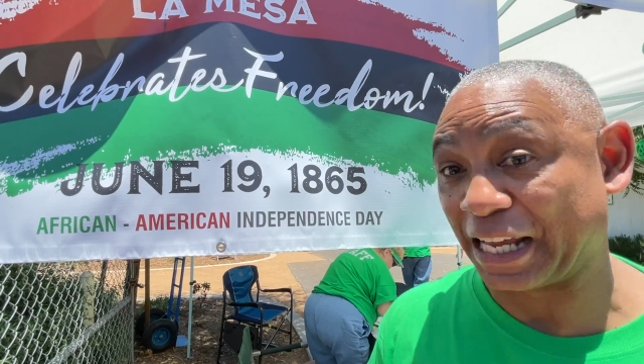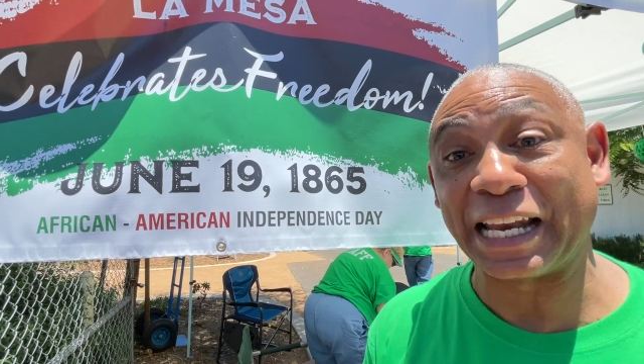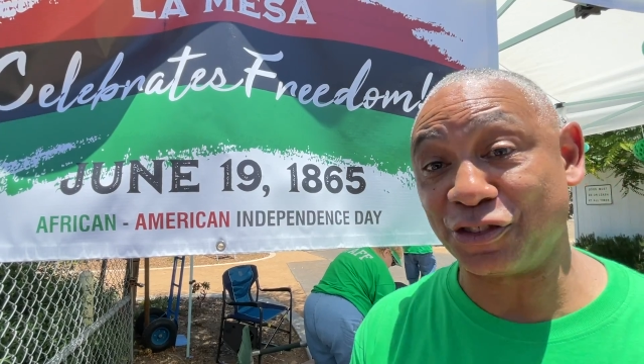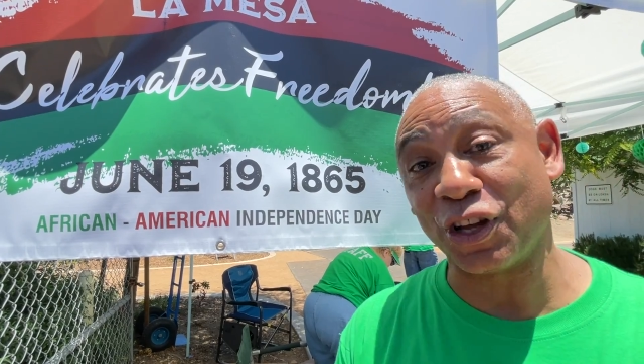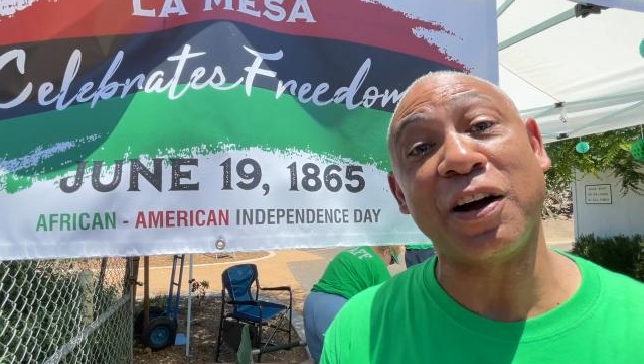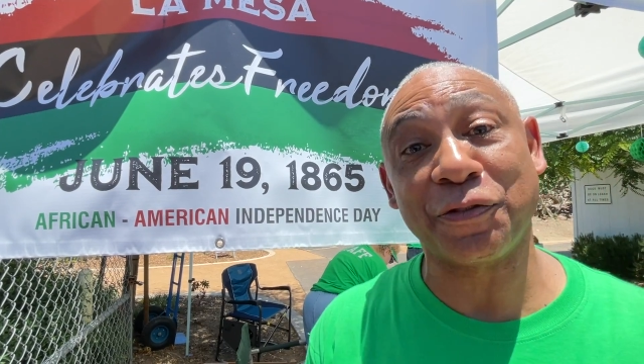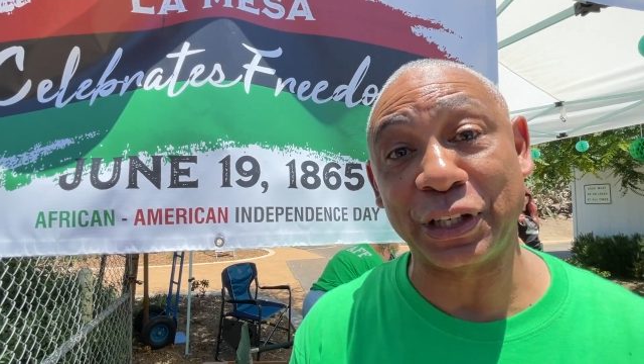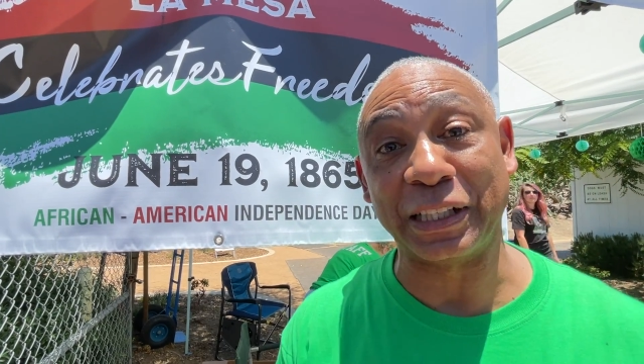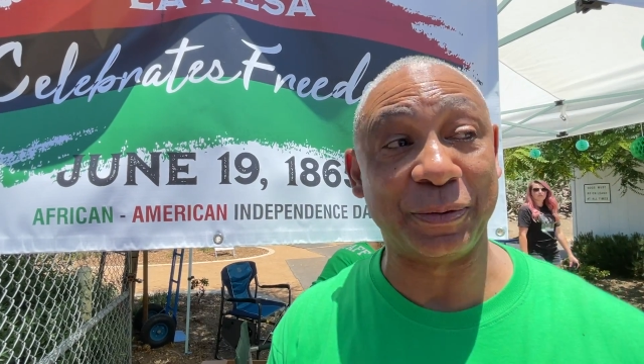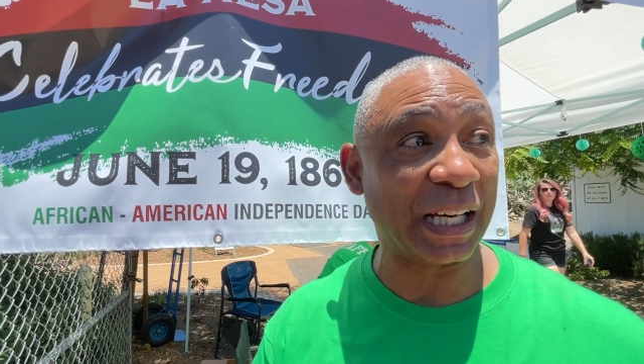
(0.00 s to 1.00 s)
And it's dog
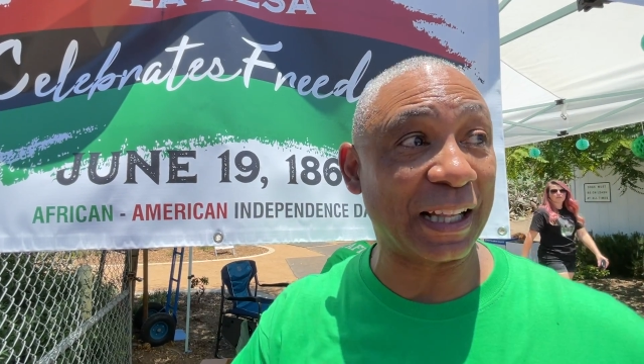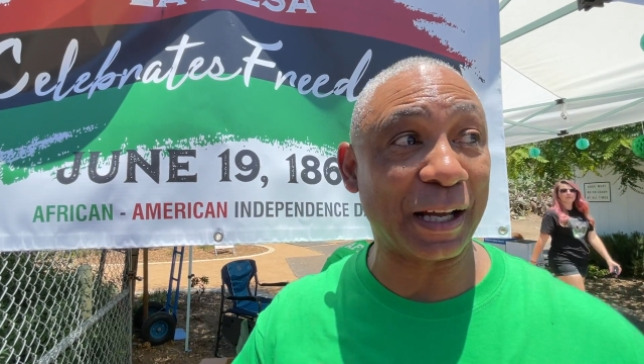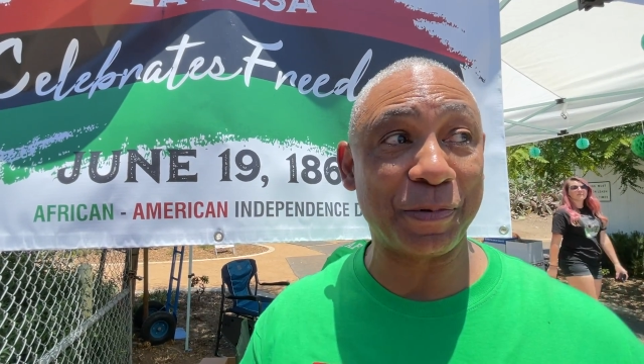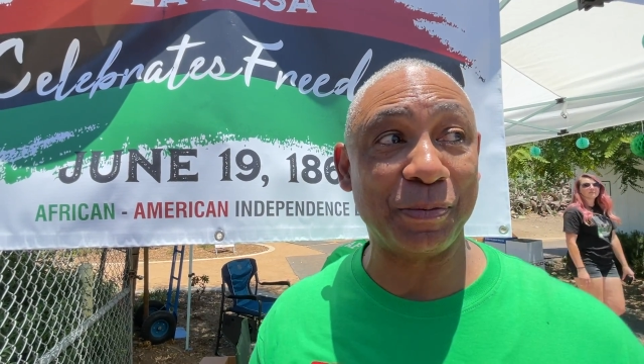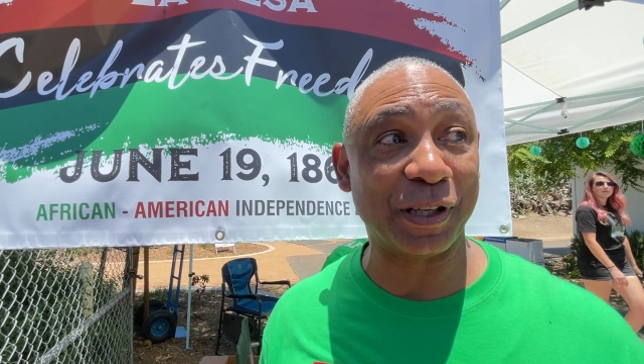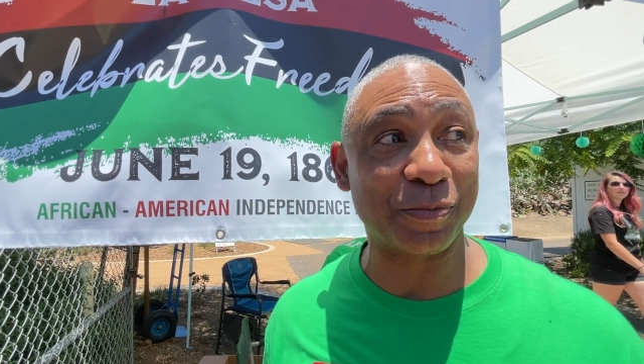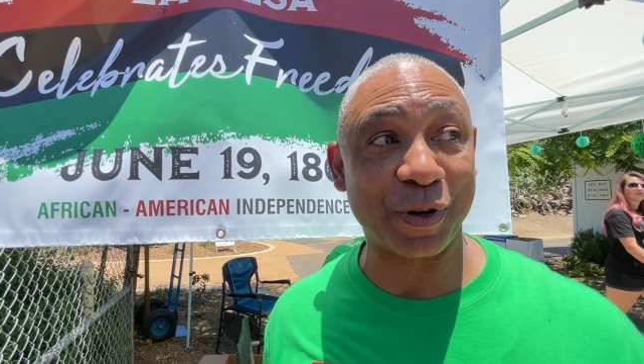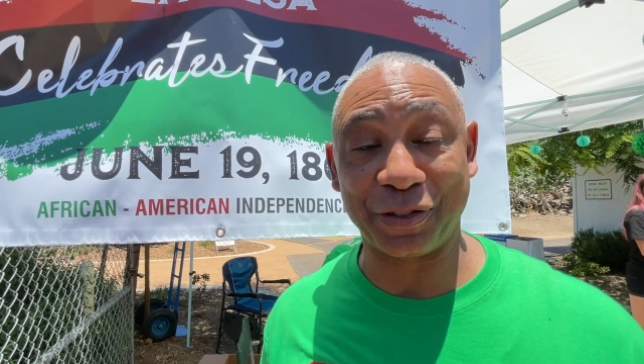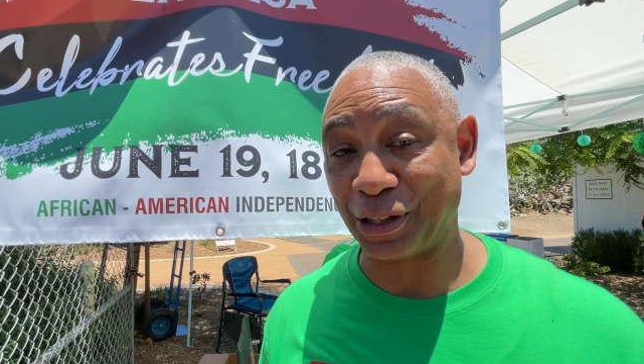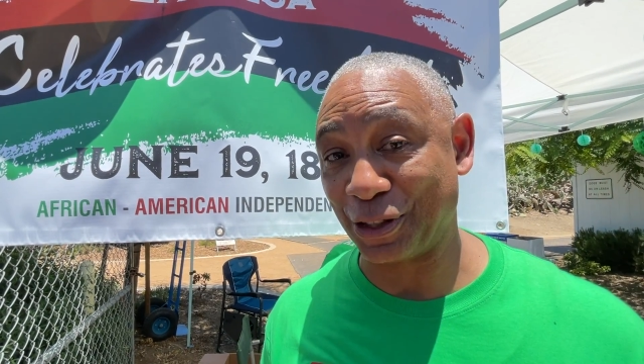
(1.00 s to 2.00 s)
friendly. We got a lot of people that
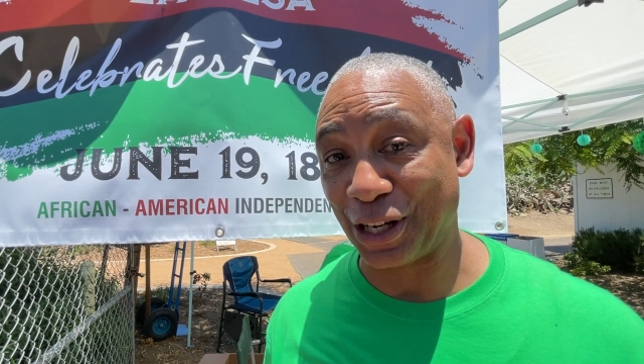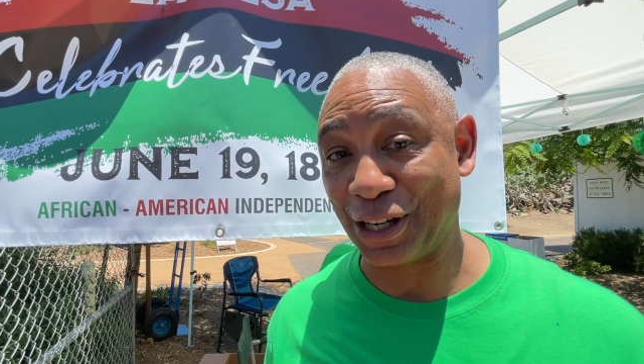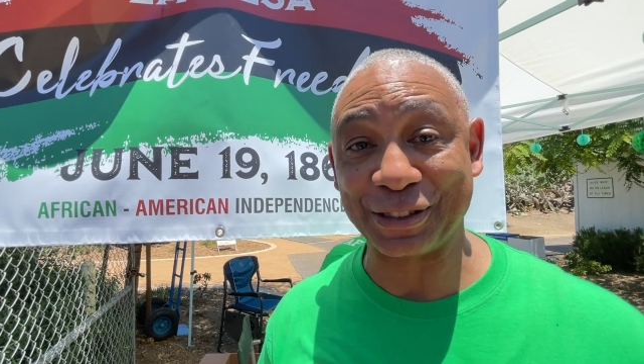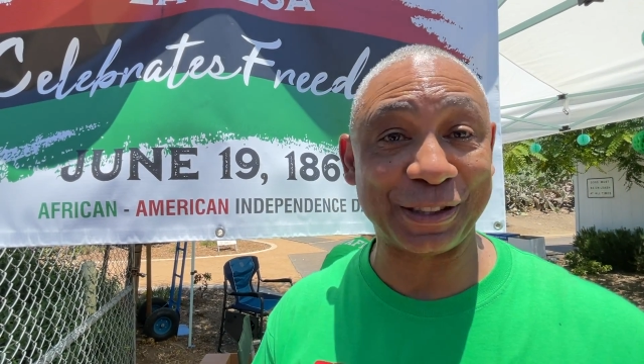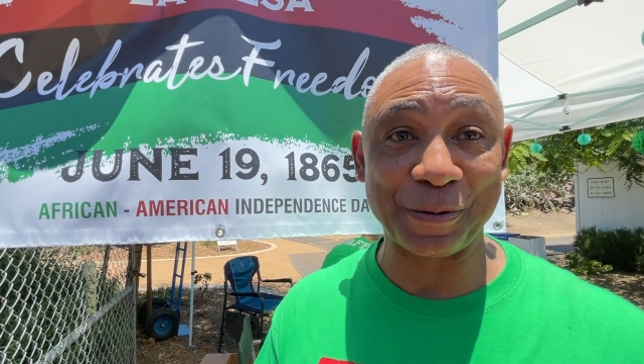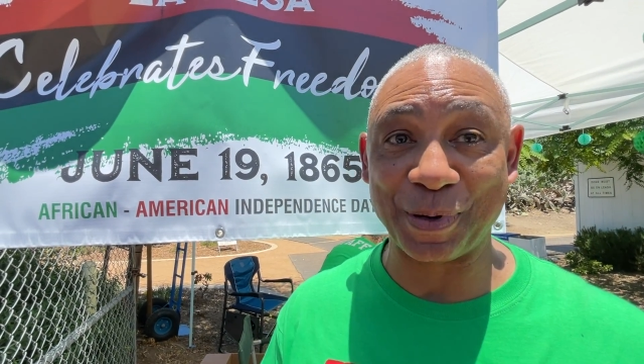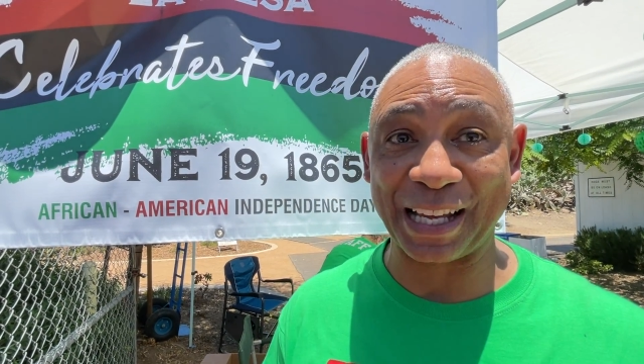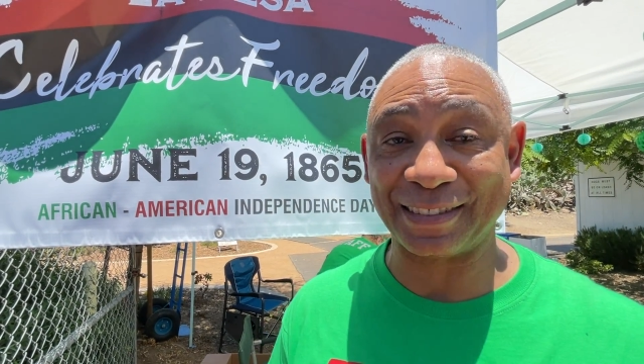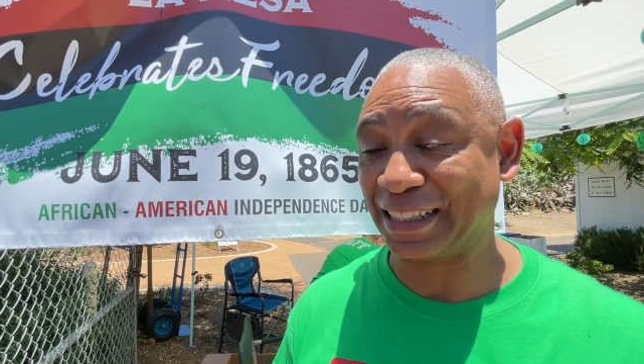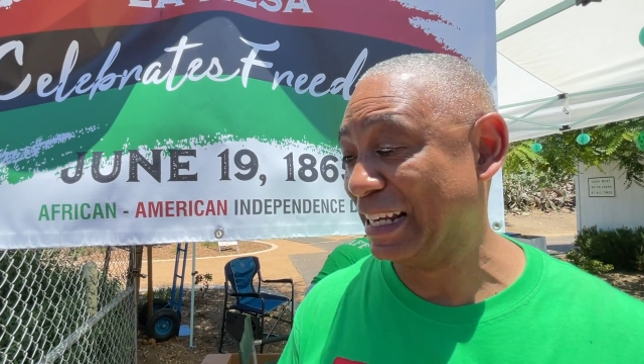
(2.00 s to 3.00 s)
brought their dogs and their
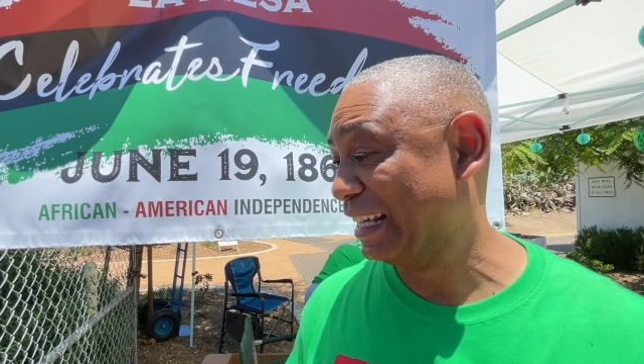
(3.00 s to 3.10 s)
pets